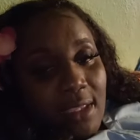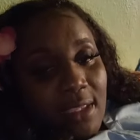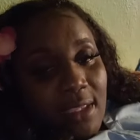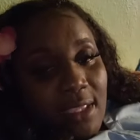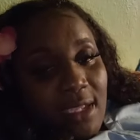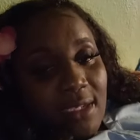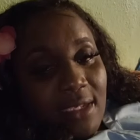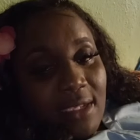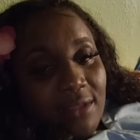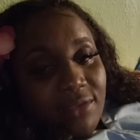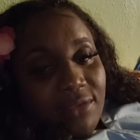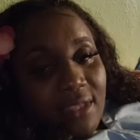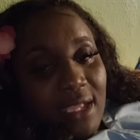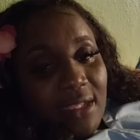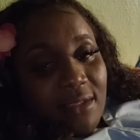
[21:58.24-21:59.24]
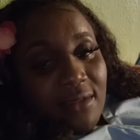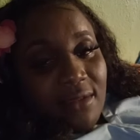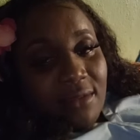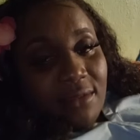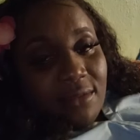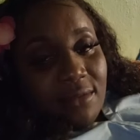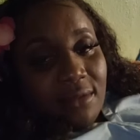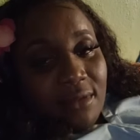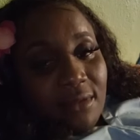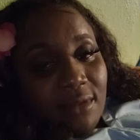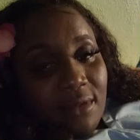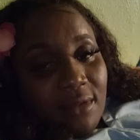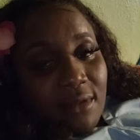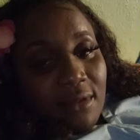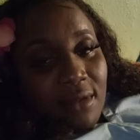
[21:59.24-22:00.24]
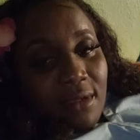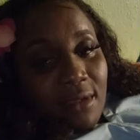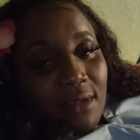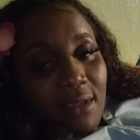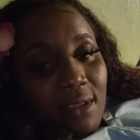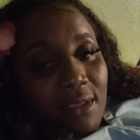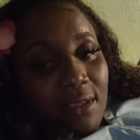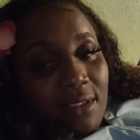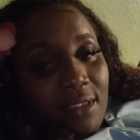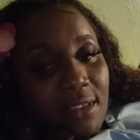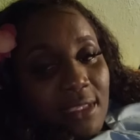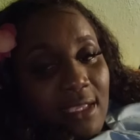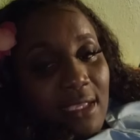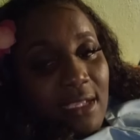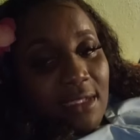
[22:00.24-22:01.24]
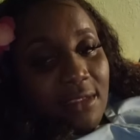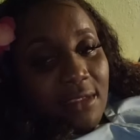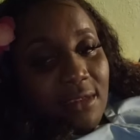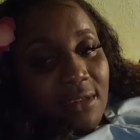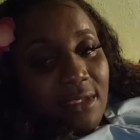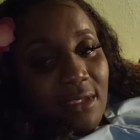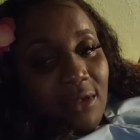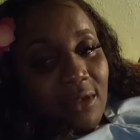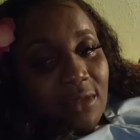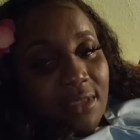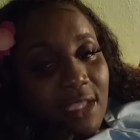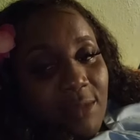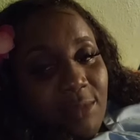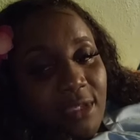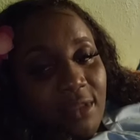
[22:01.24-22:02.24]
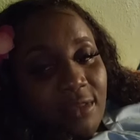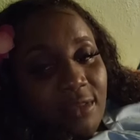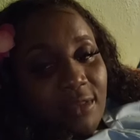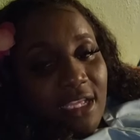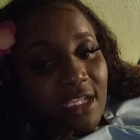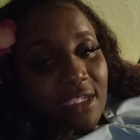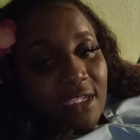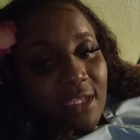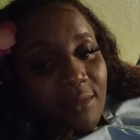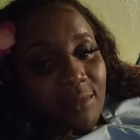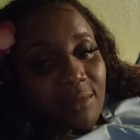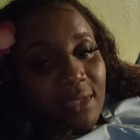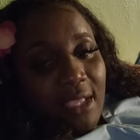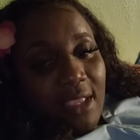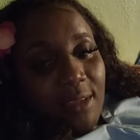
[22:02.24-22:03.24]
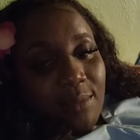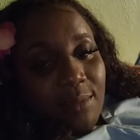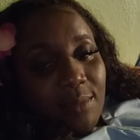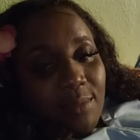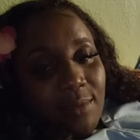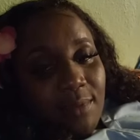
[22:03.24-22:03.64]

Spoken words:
You understand? Yeah, and you know, Tommy is not them type.